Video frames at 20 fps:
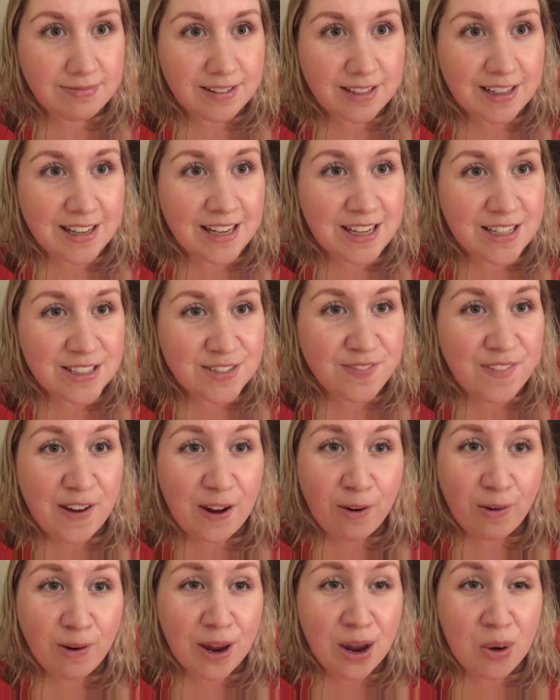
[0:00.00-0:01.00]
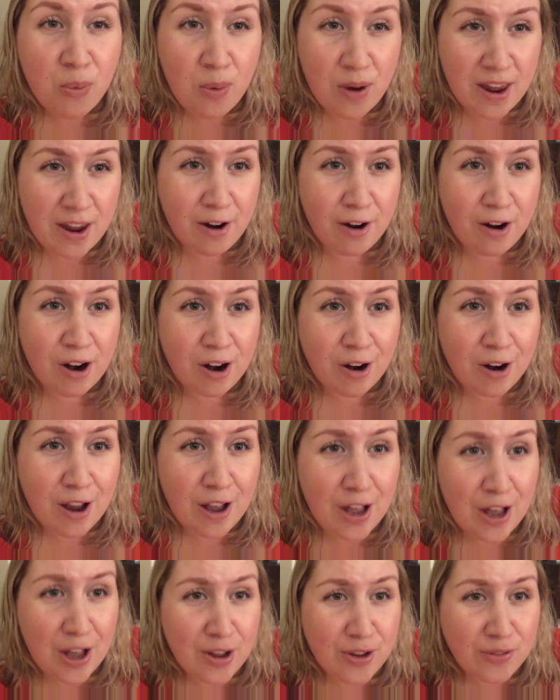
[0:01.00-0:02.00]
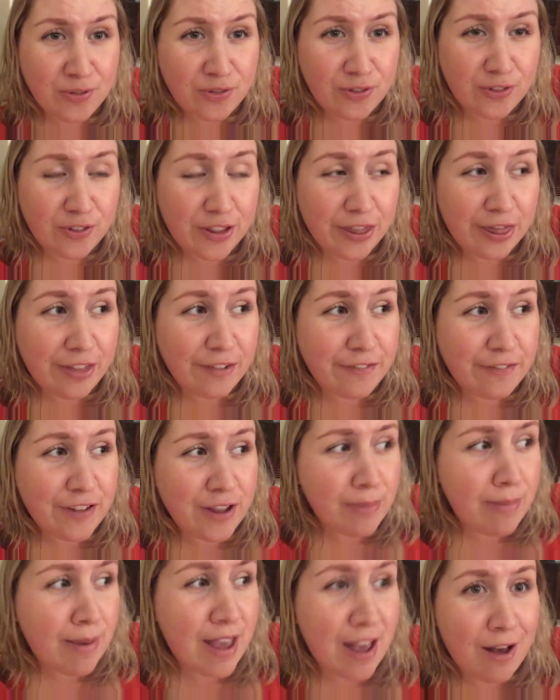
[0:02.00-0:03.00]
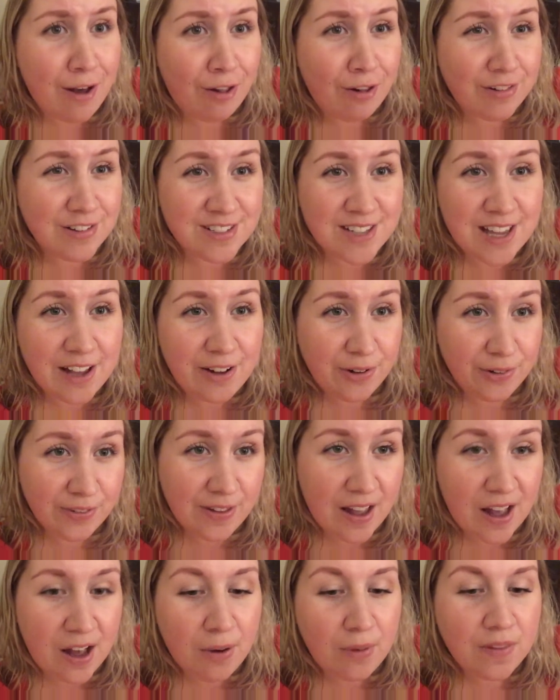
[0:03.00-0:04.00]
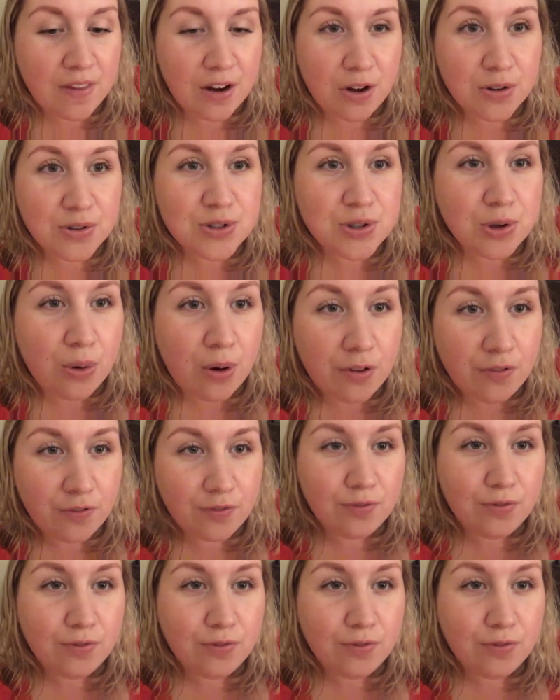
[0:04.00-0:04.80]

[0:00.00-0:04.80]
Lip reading: like he's very aware of the female cycle now, and then also